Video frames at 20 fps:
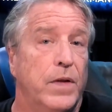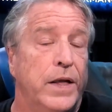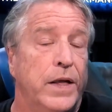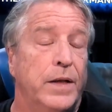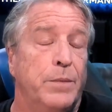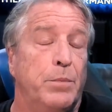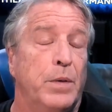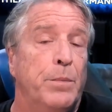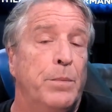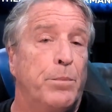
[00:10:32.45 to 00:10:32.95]

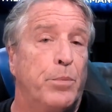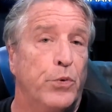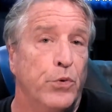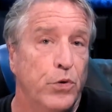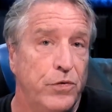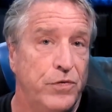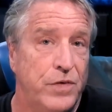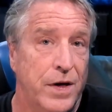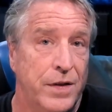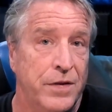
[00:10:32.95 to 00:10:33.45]
It
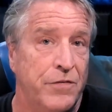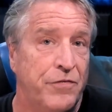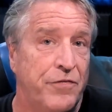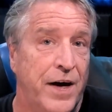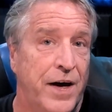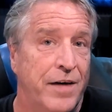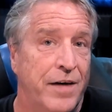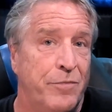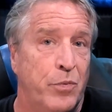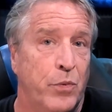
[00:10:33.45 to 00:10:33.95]
improved on the
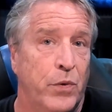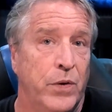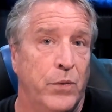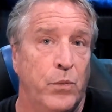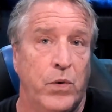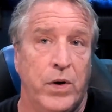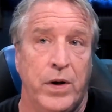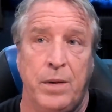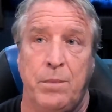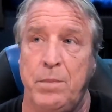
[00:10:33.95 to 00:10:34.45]

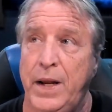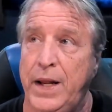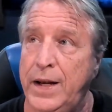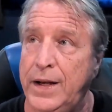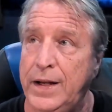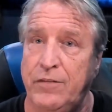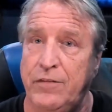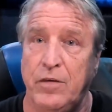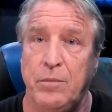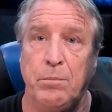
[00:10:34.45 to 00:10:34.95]
5.1 and made
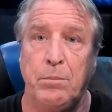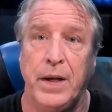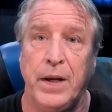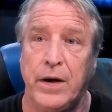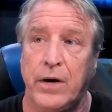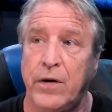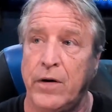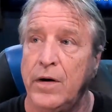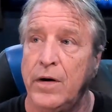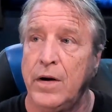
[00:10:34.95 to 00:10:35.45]
it even
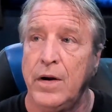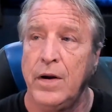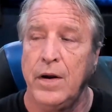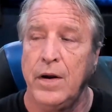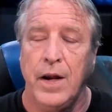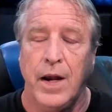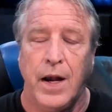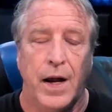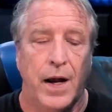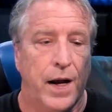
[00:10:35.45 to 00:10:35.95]
bigger,
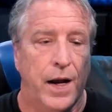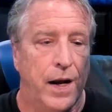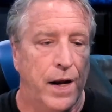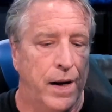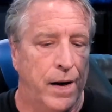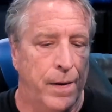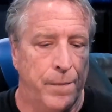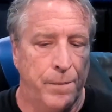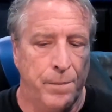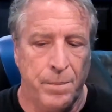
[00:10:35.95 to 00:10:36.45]

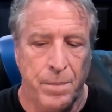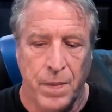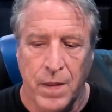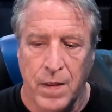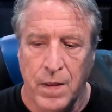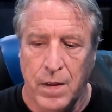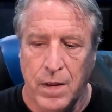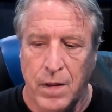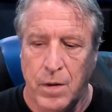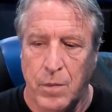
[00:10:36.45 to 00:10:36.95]

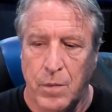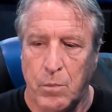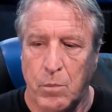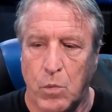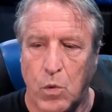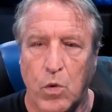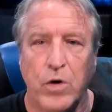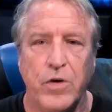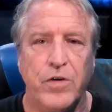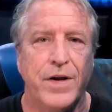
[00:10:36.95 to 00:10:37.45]

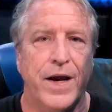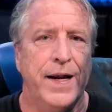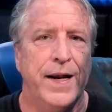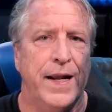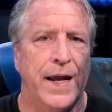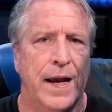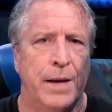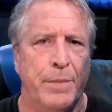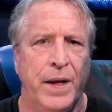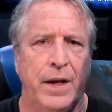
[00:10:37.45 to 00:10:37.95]
more
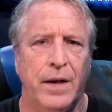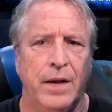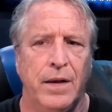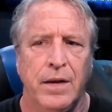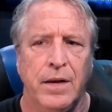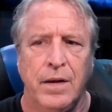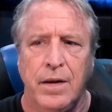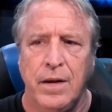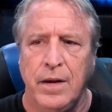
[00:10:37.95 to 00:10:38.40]
dynamic.